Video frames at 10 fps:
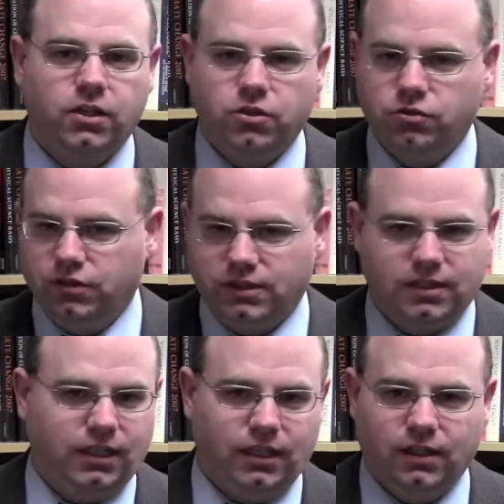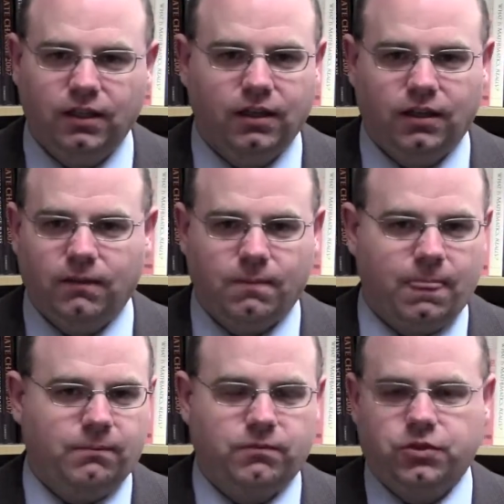You should see
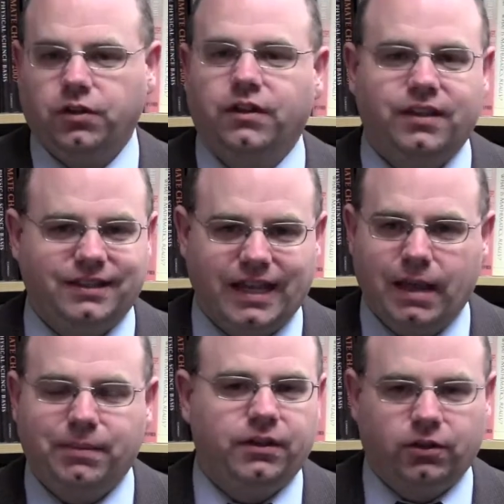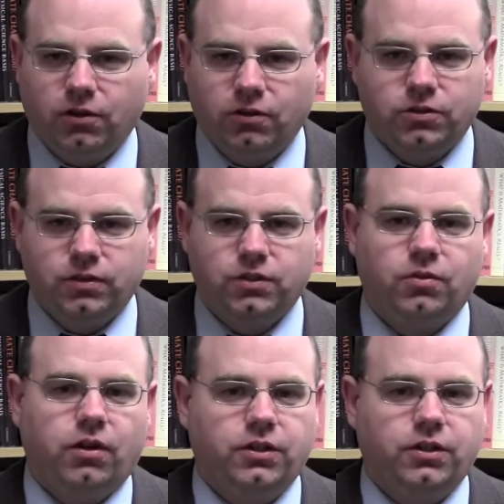certain things happen in the grocery store.